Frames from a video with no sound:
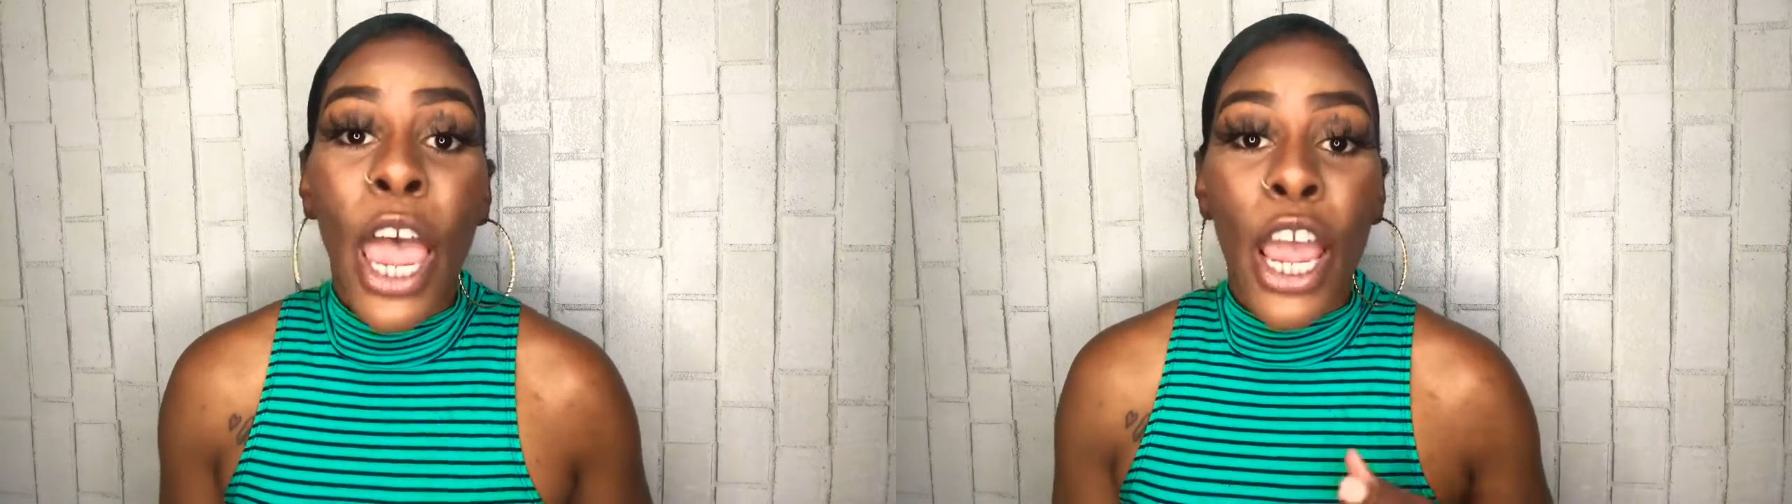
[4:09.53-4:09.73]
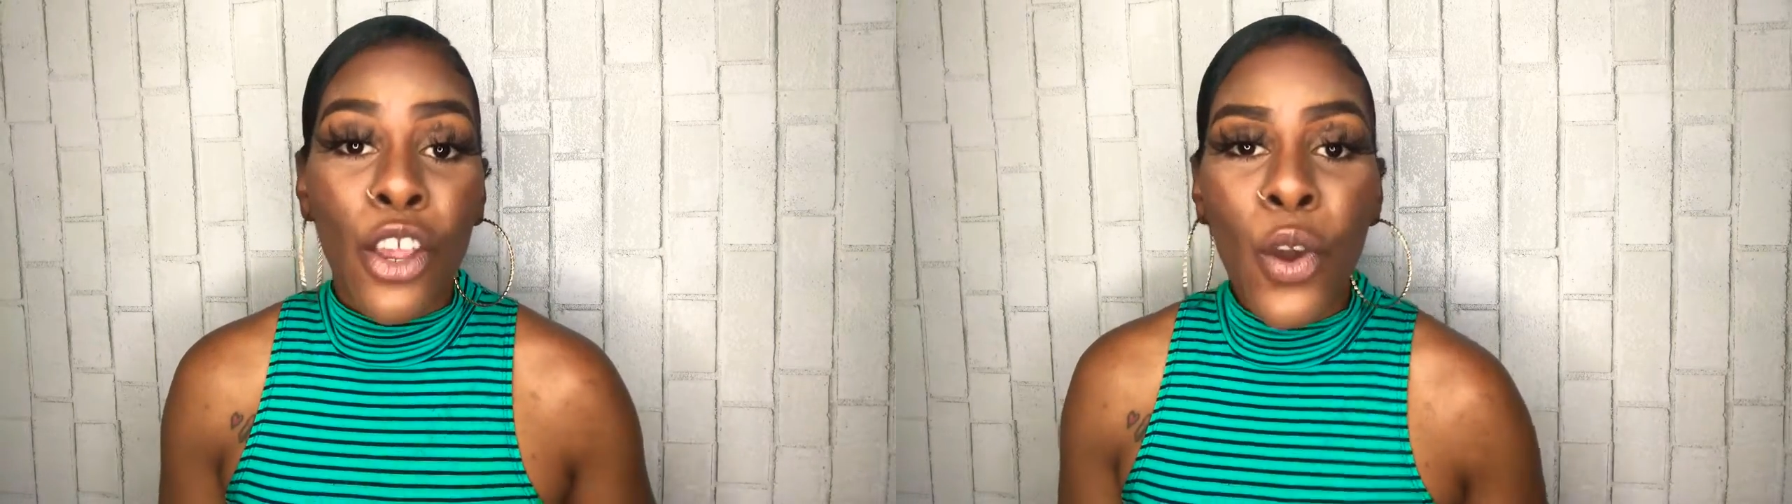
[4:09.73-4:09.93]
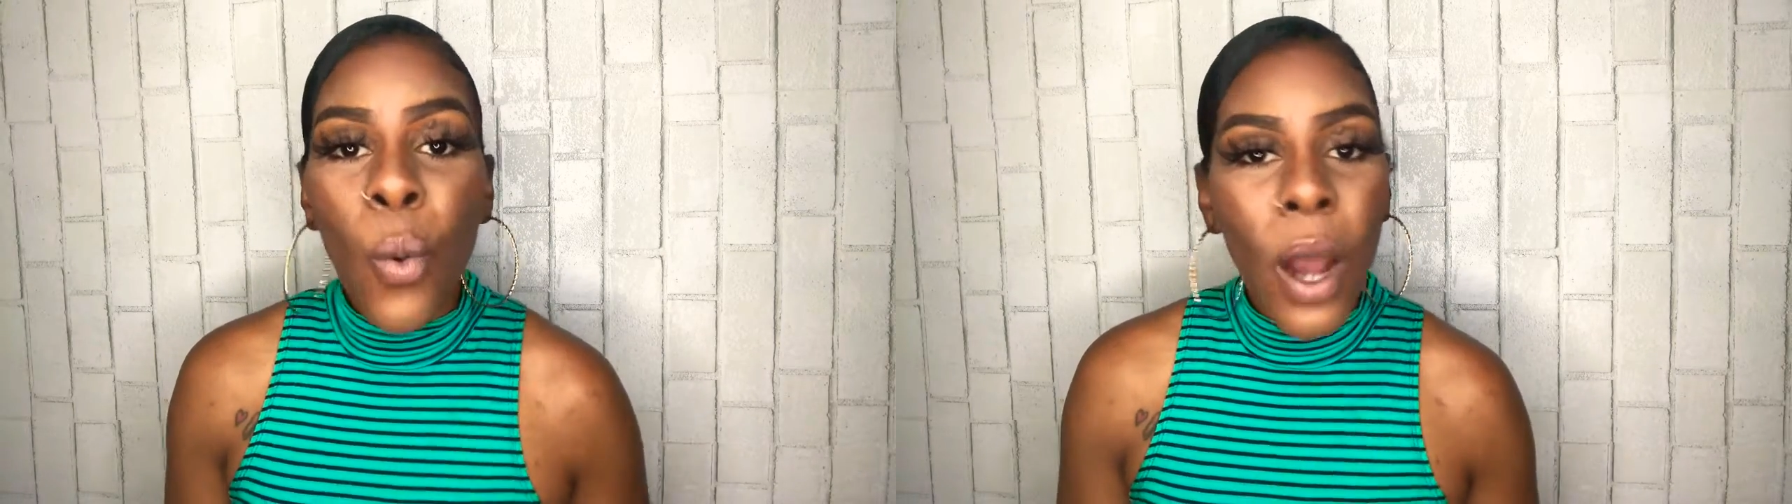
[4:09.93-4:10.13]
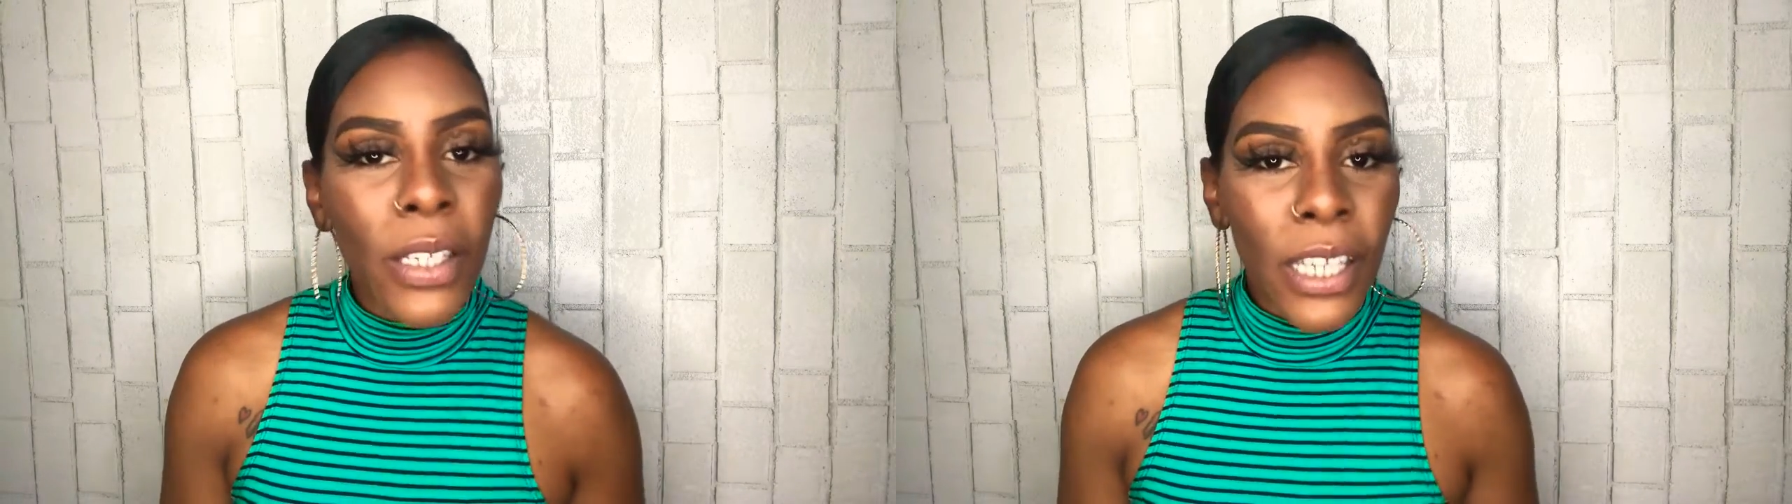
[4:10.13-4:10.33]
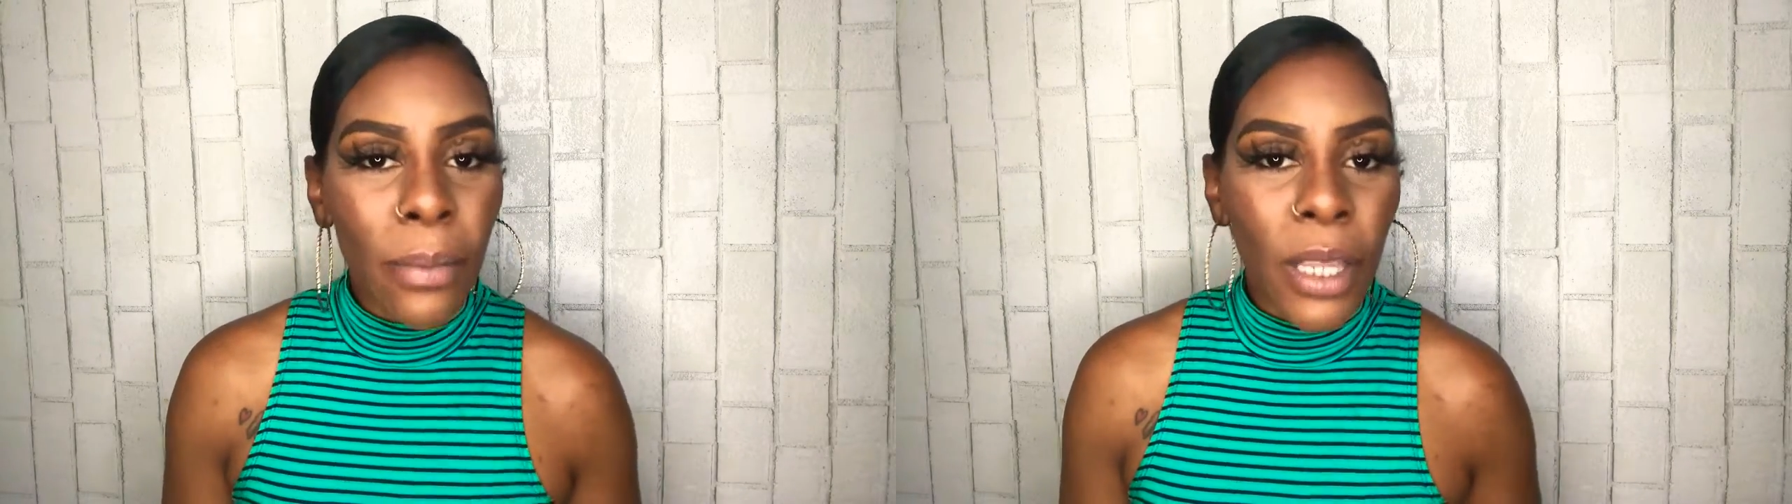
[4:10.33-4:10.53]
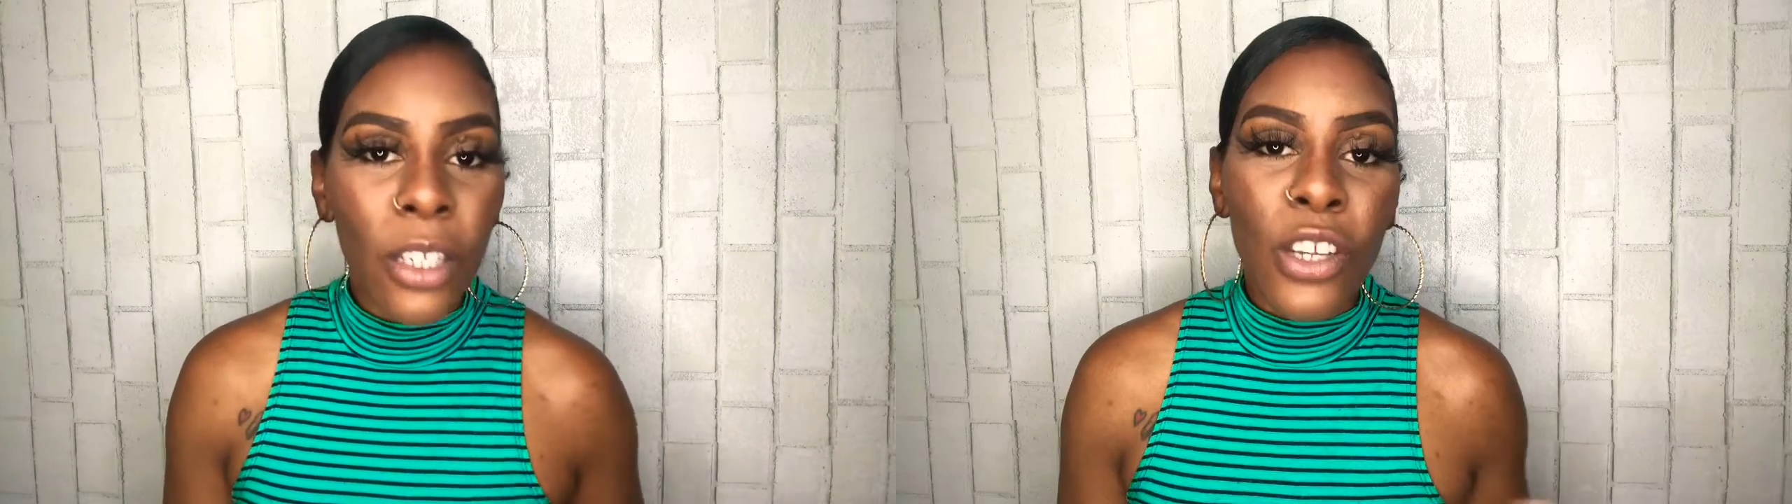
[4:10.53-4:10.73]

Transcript: and you want something